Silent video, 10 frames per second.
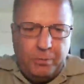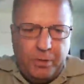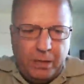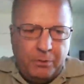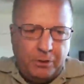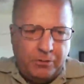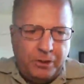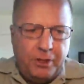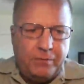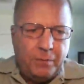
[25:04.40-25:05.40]
who should be able to
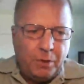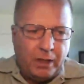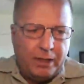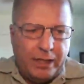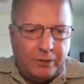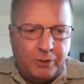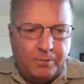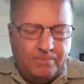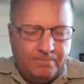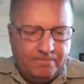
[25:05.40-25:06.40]
receive the
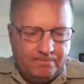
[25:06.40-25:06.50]
broadcast.